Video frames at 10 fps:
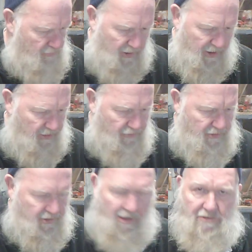He would
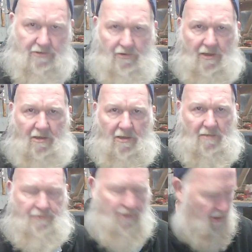cut tree
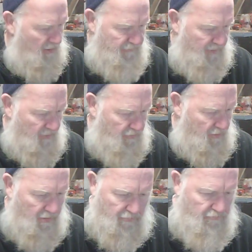limbs off that were